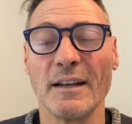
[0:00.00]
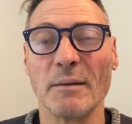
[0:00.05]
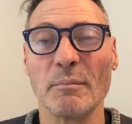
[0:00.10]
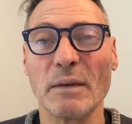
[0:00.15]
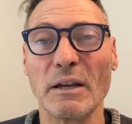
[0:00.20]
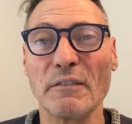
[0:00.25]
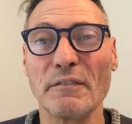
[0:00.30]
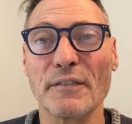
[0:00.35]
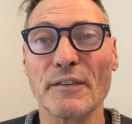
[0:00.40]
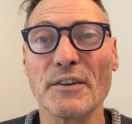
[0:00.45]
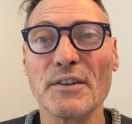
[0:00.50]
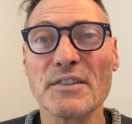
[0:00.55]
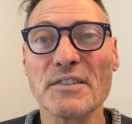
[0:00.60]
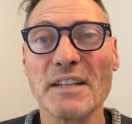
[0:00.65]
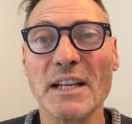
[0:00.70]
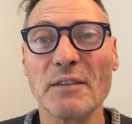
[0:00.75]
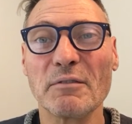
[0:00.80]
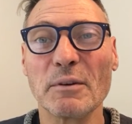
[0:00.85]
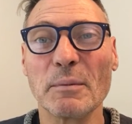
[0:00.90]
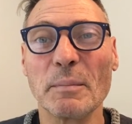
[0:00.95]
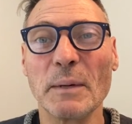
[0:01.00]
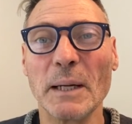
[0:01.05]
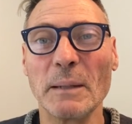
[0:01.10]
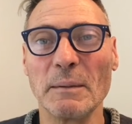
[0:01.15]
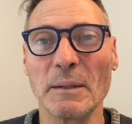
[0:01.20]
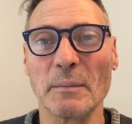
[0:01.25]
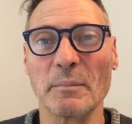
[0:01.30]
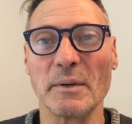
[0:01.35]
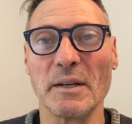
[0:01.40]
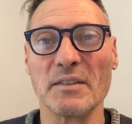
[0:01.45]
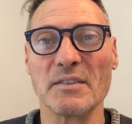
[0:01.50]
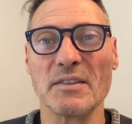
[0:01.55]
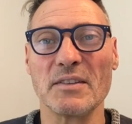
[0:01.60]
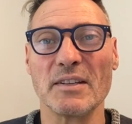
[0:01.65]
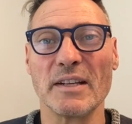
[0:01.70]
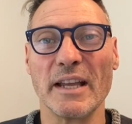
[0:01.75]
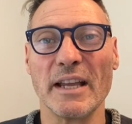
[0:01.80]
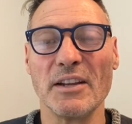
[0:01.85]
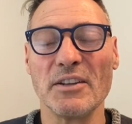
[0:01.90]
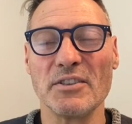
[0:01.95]
My first ever public
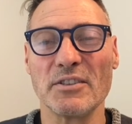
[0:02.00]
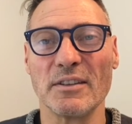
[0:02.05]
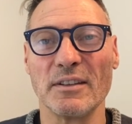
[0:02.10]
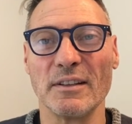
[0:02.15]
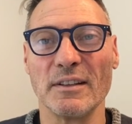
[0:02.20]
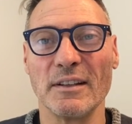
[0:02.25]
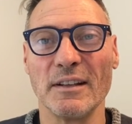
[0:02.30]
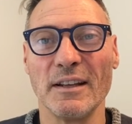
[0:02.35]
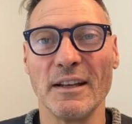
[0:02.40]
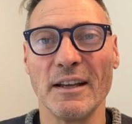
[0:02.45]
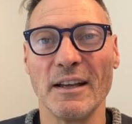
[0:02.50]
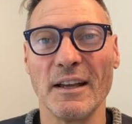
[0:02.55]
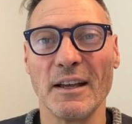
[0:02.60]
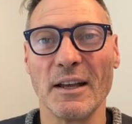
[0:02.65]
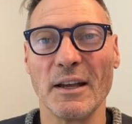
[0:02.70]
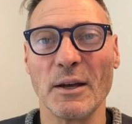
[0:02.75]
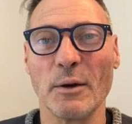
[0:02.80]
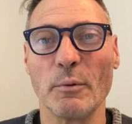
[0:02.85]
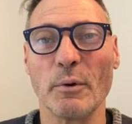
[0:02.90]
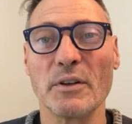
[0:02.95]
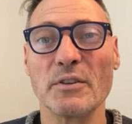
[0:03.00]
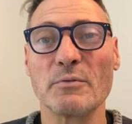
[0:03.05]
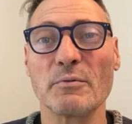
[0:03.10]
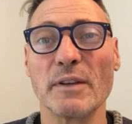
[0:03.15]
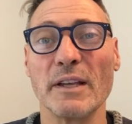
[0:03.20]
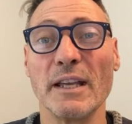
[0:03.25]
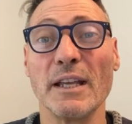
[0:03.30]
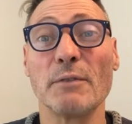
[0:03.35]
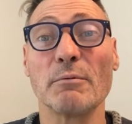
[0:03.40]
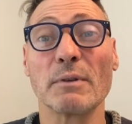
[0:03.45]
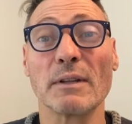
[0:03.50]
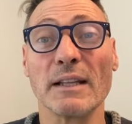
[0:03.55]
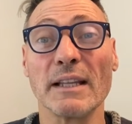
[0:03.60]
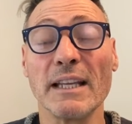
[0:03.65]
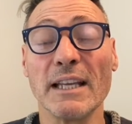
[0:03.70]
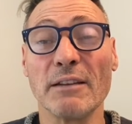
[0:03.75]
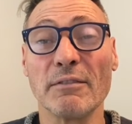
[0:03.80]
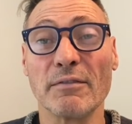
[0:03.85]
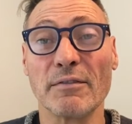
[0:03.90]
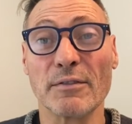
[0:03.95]
presentation was in
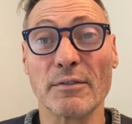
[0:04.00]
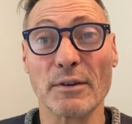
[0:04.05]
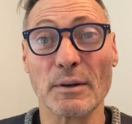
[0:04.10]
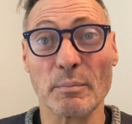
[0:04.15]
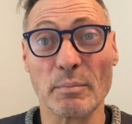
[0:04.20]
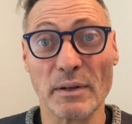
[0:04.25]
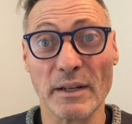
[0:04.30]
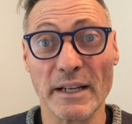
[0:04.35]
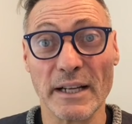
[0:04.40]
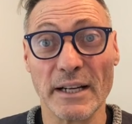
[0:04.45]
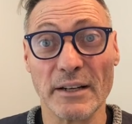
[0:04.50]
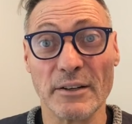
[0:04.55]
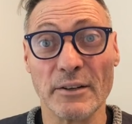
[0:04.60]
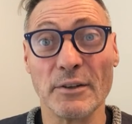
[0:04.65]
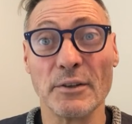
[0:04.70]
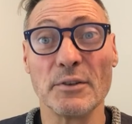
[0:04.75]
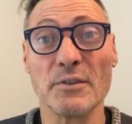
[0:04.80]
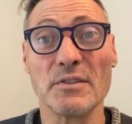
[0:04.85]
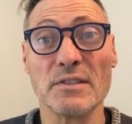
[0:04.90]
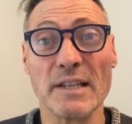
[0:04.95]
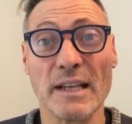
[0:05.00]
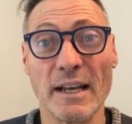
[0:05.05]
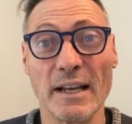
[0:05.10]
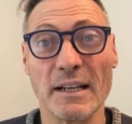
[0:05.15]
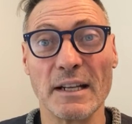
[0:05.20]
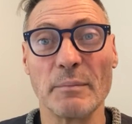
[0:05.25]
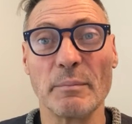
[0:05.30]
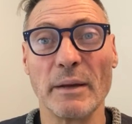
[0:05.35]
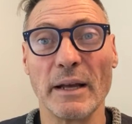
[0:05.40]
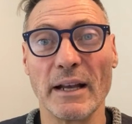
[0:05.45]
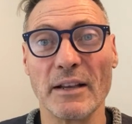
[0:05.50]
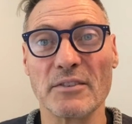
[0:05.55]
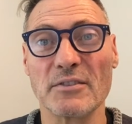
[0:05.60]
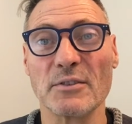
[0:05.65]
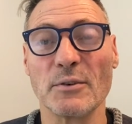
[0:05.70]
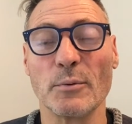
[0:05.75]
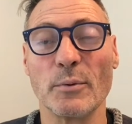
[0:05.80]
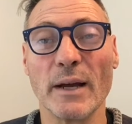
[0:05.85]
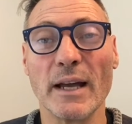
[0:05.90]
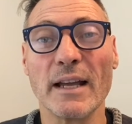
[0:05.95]
relief for a planner whose dad had
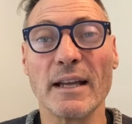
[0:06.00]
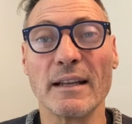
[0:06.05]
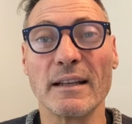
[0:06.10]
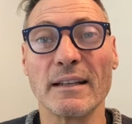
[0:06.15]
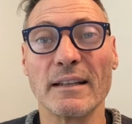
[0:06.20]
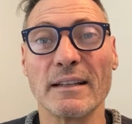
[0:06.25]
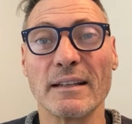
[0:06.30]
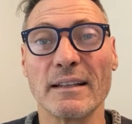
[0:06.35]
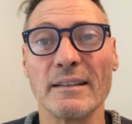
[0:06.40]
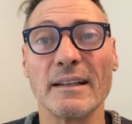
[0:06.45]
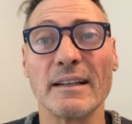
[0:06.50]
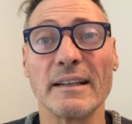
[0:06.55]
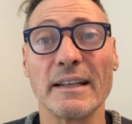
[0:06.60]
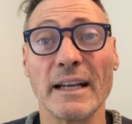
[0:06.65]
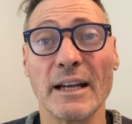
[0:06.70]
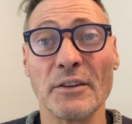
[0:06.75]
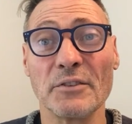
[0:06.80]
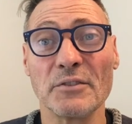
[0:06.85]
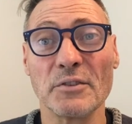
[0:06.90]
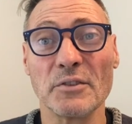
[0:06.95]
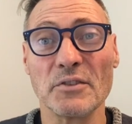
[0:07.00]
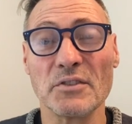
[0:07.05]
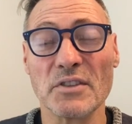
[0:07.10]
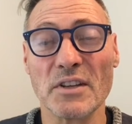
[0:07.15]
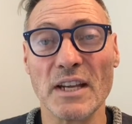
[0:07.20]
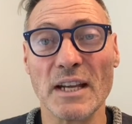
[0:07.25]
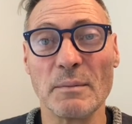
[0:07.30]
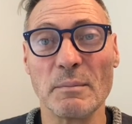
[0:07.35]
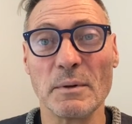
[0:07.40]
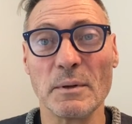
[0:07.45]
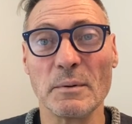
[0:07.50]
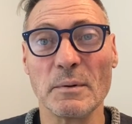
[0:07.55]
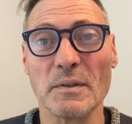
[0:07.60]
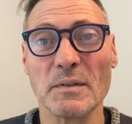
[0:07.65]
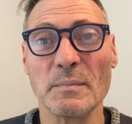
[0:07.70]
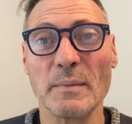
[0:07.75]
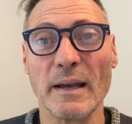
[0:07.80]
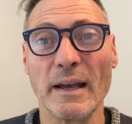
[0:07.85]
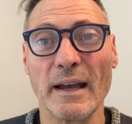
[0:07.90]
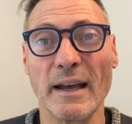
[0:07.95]
passed away. The council chamber
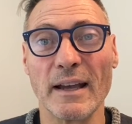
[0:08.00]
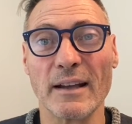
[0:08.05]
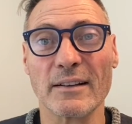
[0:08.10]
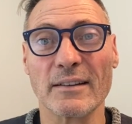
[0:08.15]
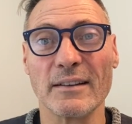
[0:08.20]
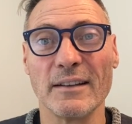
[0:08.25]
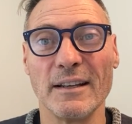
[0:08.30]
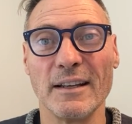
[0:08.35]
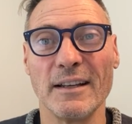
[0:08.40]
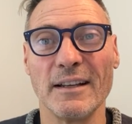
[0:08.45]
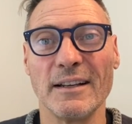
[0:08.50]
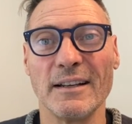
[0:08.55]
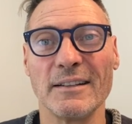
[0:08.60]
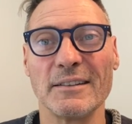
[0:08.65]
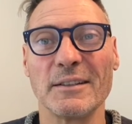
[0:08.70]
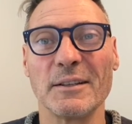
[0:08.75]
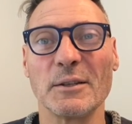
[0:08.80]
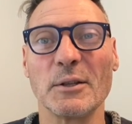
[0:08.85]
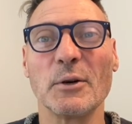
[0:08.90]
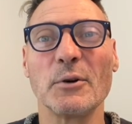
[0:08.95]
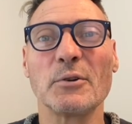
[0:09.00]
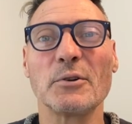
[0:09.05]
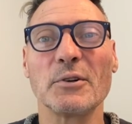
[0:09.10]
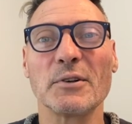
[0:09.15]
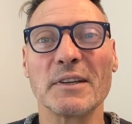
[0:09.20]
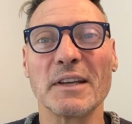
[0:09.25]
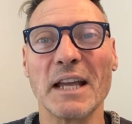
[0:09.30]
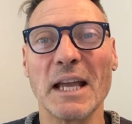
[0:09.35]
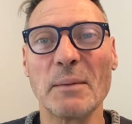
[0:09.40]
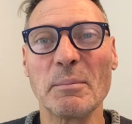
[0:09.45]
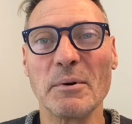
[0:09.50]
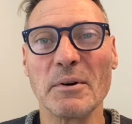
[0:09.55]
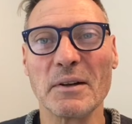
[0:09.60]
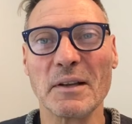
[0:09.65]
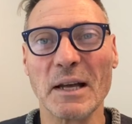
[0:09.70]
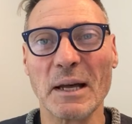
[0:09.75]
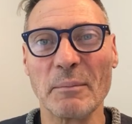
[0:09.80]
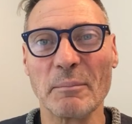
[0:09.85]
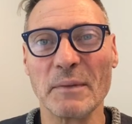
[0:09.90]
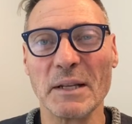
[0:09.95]
was packed, the local cable
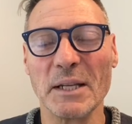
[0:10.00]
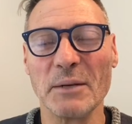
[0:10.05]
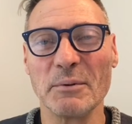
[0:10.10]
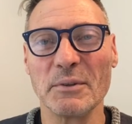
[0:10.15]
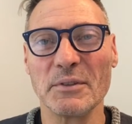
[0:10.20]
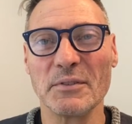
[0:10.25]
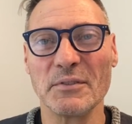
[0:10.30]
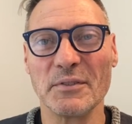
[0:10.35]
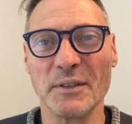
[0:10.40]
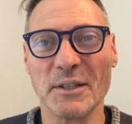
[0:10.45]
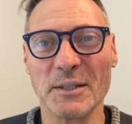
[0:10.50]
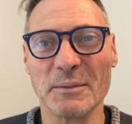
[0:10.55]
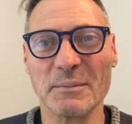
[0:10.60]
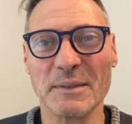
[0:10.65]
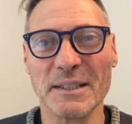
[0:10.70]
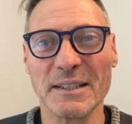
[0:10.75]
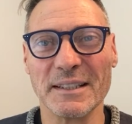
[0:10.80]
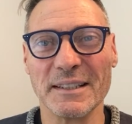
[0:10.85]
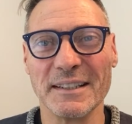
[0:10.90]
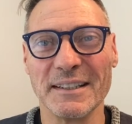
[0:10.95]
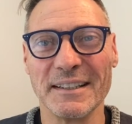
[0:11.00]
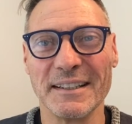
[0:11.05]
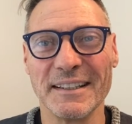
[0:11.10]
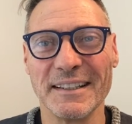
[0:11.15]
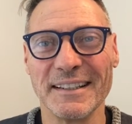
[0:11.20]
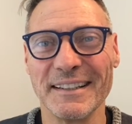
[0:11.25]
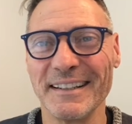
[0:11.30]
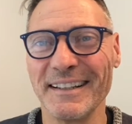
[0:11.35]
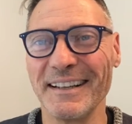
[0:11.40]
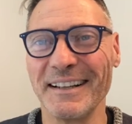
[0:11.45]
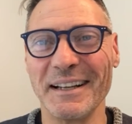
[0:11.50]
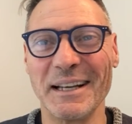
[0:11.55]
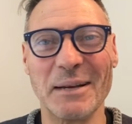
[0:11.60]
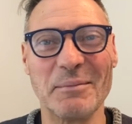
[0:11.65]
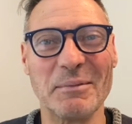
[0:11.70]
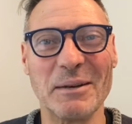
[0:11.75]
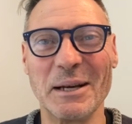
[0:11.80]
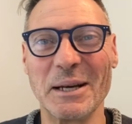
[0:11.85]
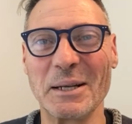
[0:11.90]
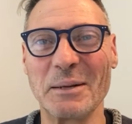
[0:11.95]
company was filming, and
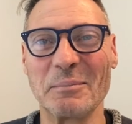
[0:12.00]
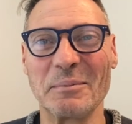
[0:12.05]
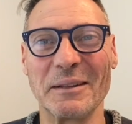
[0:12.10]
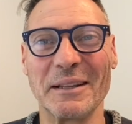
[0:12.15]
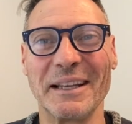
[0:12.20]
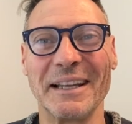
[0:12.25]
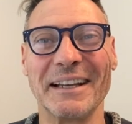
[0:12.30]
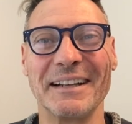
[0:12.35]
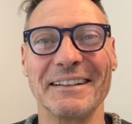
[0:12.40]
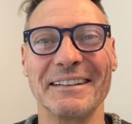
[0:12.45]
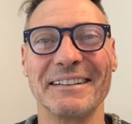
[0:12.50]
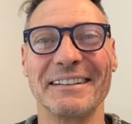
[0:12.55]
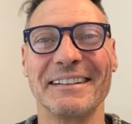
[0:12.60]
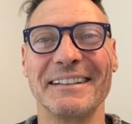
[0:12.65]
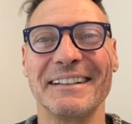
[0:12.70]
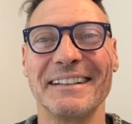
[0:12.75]
I'm not a planner.